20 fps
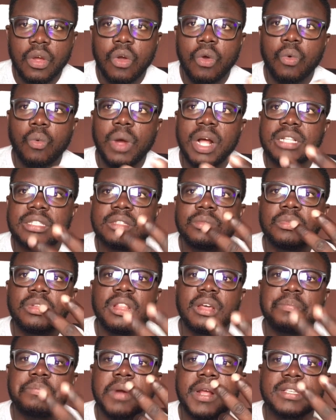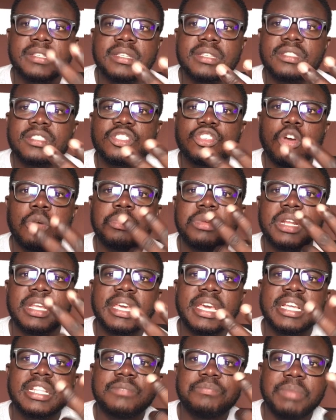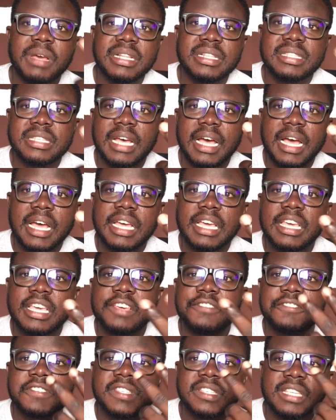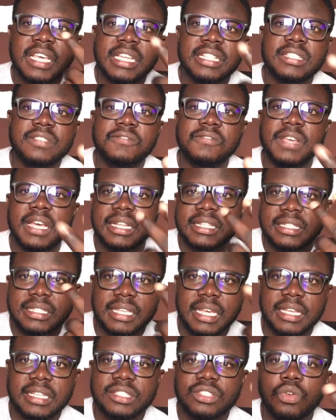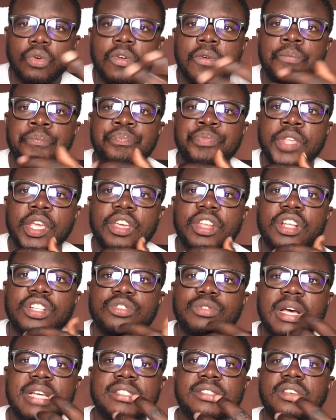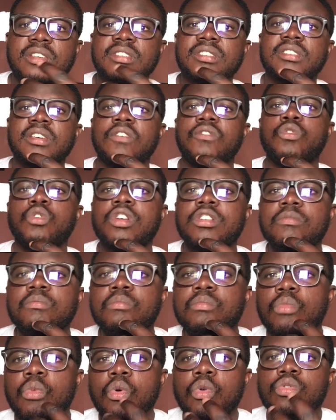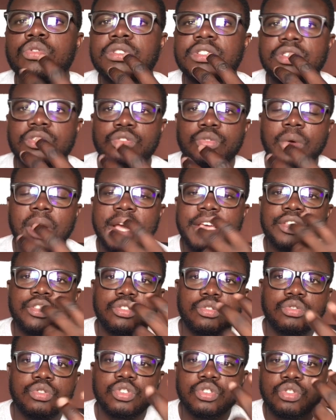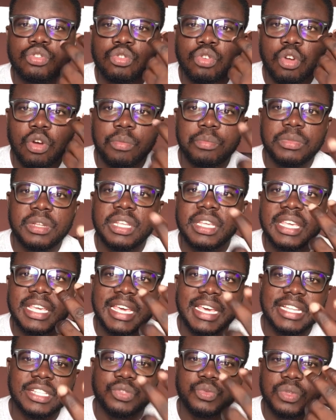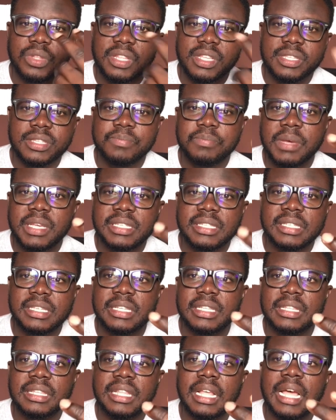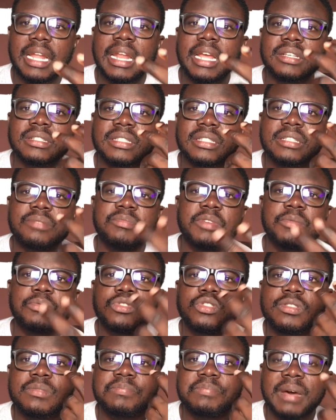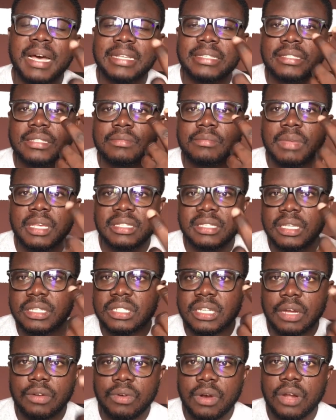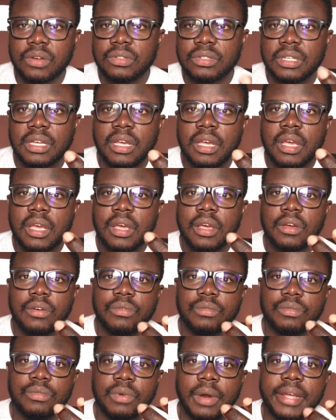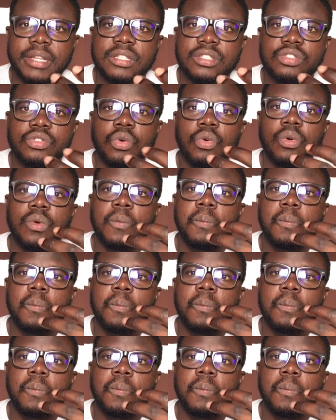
While some other persons communicate better if sent via text. So you need to ask yourself, what mode do I use to communicate with this person and I'll still be able to pass the message around, right? So